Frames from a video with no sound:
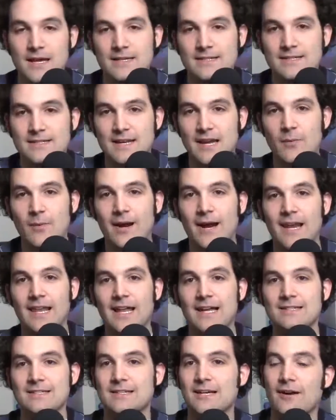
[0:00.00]
Today we got a
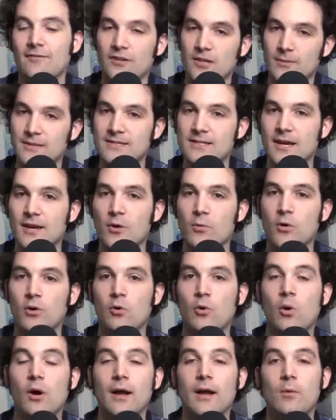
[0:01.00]
lot to cover. Let me tell you real
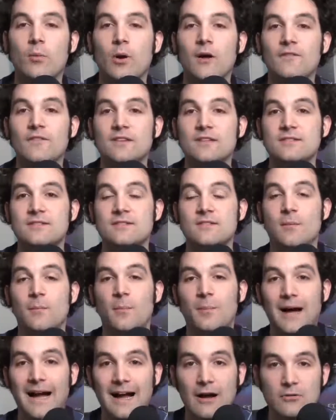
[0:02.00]
quick what this is
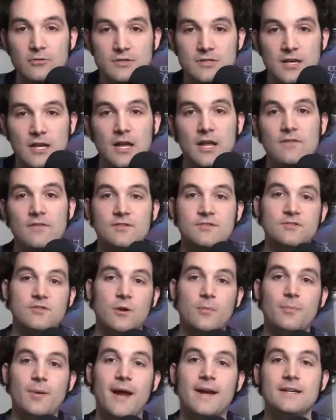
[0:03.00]
about. This is
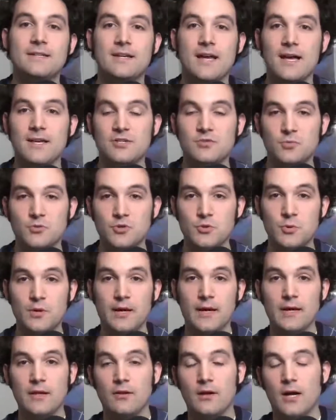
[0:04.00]
our beta test. We're
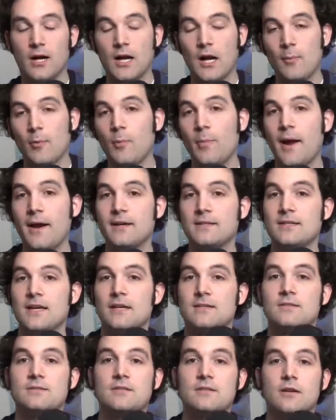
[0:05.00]
doing a couple beta
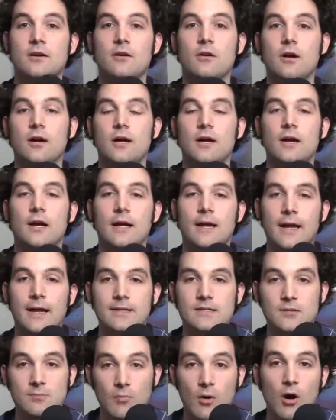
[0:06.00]
tests here
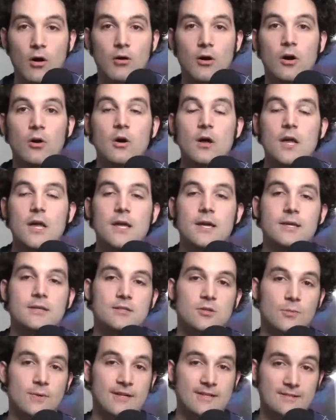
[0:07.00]
again tomorrow
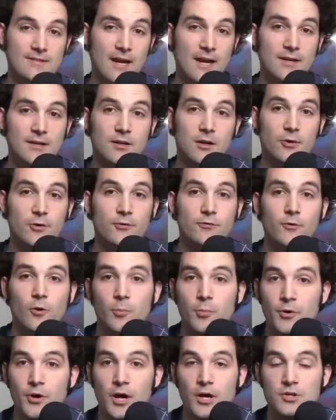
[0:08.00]
until we decide to go into full
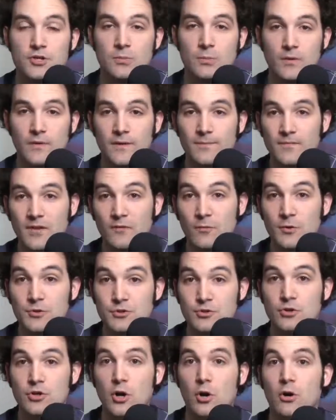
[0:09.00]
production with it. If we
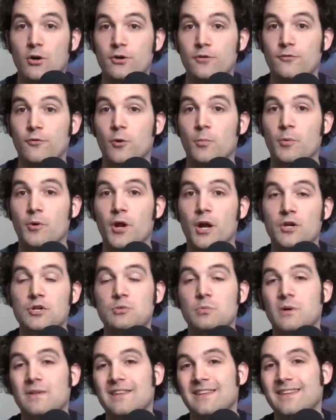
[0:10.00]
do go into full
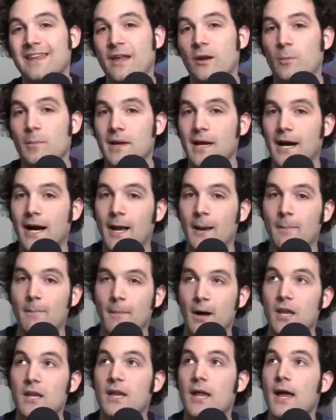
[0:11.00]
production with it, that'll be on
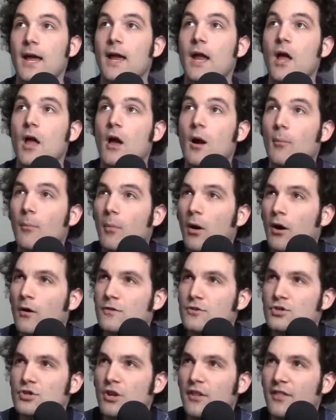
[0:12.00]
Monday,
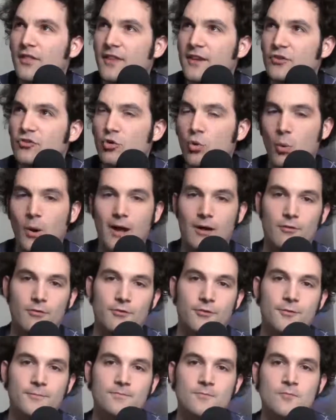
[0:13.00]
March the
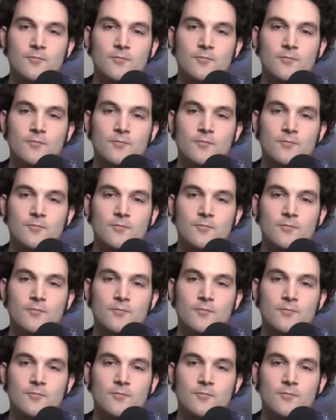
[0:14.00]
12th.